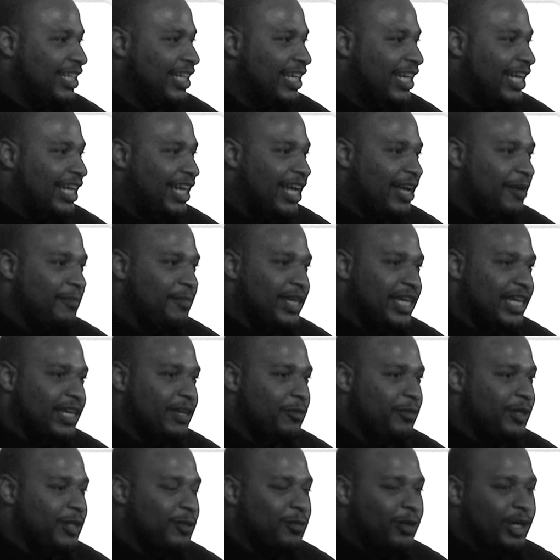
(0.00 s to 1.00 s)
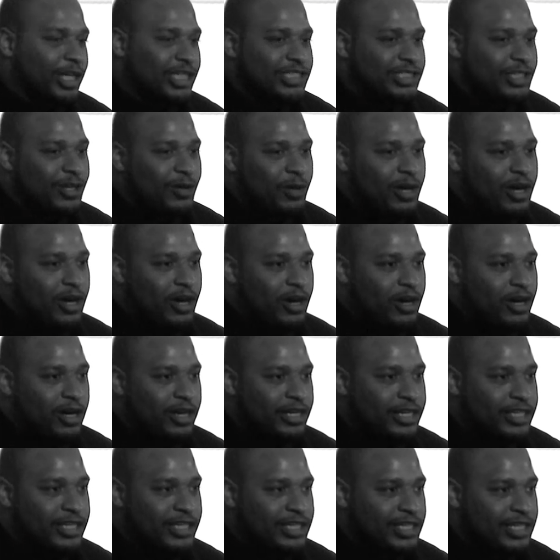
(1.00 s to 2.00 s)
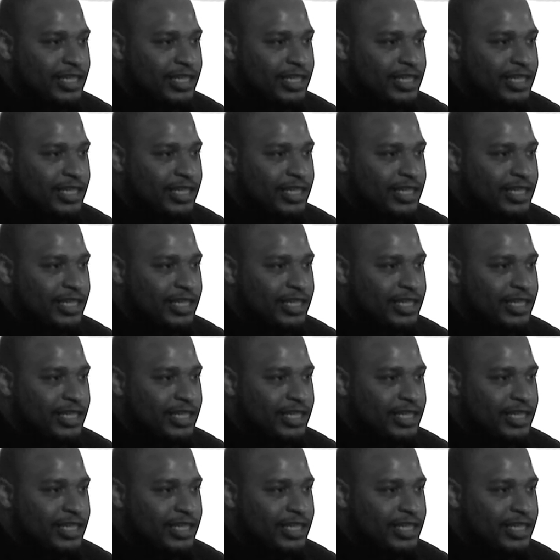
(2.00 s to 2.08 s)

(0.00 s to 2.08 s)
And I mean, we worked so hard.